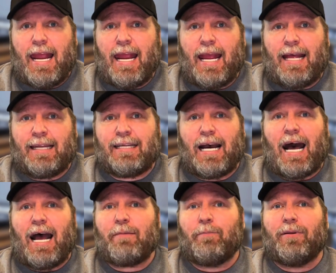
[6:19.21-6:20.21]
And
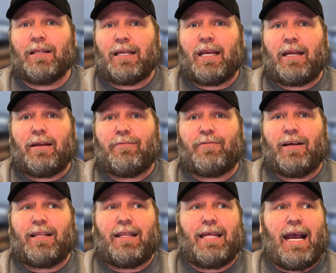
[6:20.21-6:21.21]
I
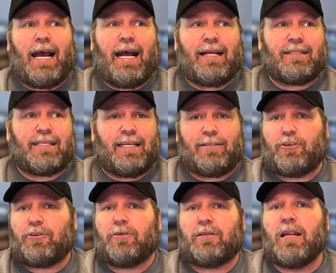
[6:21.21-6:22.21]
believe that
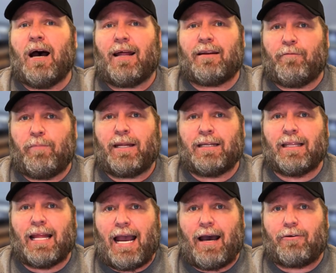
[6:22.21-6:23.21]
it should not have been
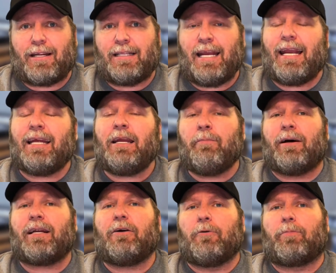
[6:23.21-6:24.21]
allowed, and that
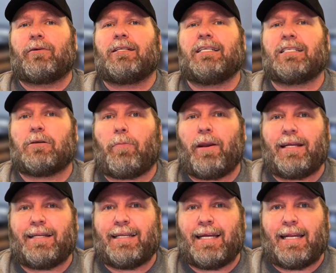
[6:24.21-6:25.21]
anybody who
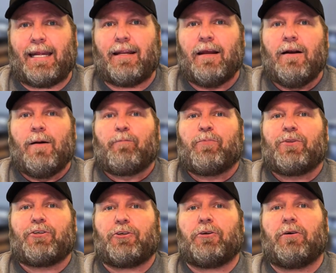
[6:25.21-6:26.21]
participated in it
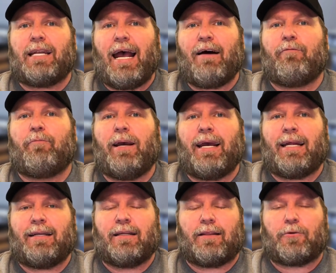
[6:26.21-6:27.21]
should have
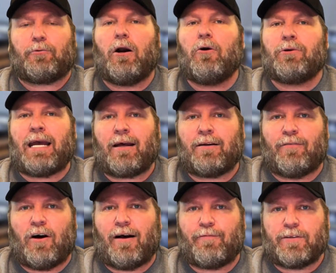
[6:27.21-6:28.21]
been thrown out
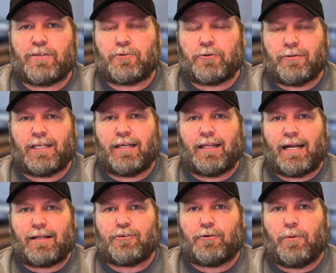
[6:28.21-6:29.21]
of office through the
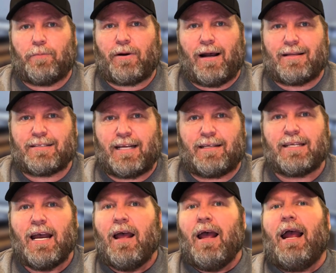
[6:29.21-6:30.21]
electoral
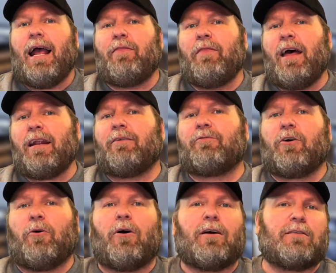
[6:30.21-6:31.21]
process. And then,
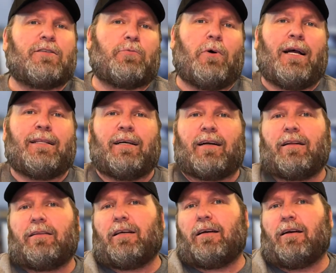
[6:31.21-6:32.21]
of course, when
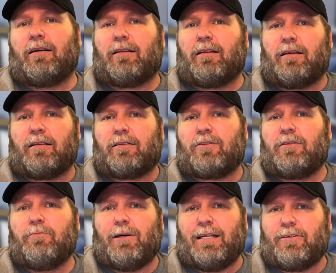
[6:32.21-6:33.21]

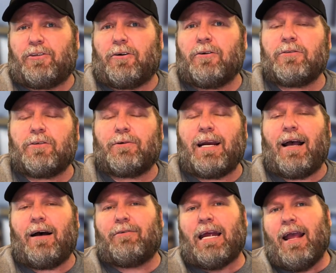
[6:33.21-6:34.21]
when it turns
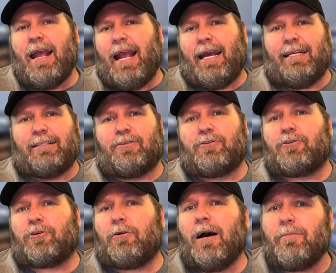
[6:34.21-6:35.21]
around and it's
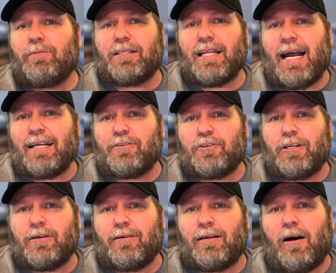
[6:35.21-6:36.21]
Trump's
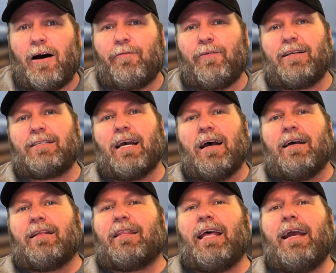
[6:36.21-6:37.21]
last year in office,
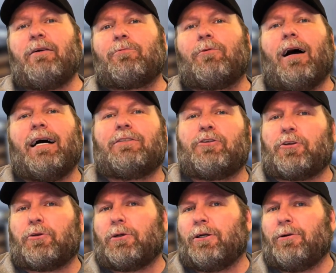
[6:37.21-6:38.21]
they
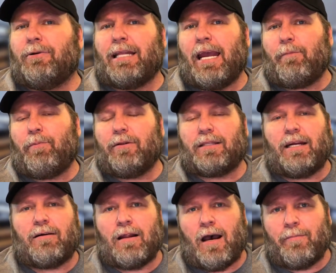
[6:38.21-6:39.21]
rushed through and they put
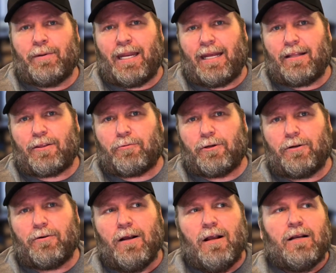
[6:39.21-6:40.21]
their nominee
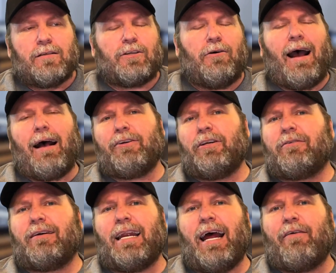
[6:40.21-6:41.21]
through. So how
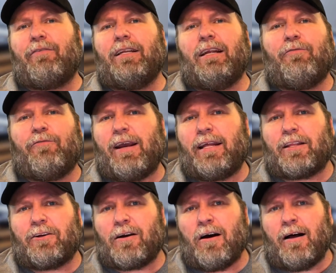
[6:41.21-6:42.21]
you could have any
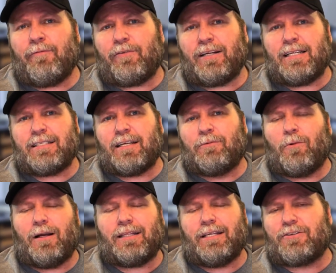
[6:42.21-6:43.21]
faith or confidence
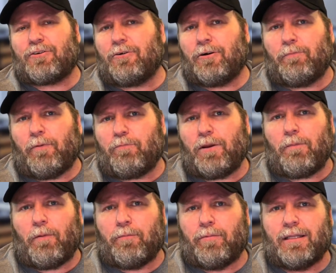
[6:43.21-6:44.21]
in what this group of
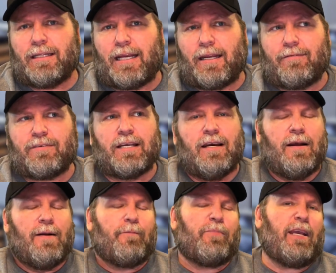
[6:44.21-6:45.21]
people believes
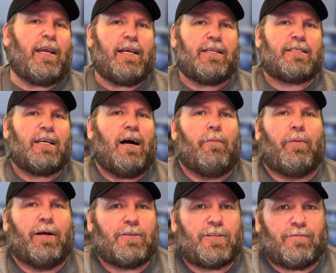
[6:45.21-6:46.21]
is a
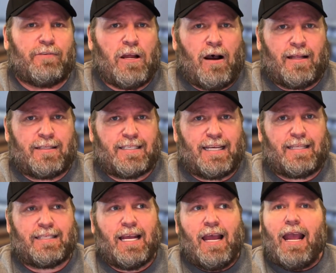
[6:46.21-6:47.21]
bunch of
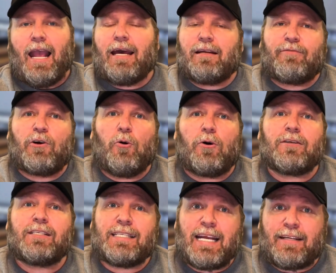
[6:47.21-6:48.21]
nonsense. And of
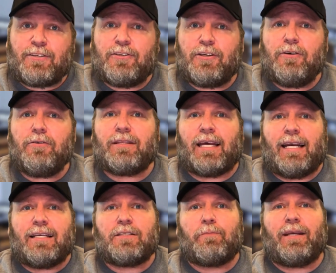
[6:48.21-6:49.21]
course, they do
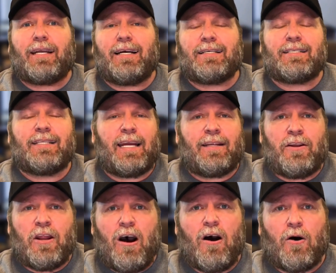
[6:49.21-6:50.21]
this because they
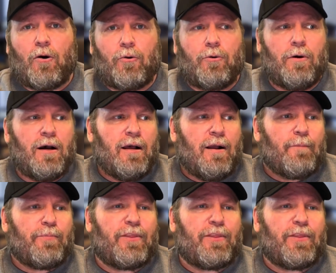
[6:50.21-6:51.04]
know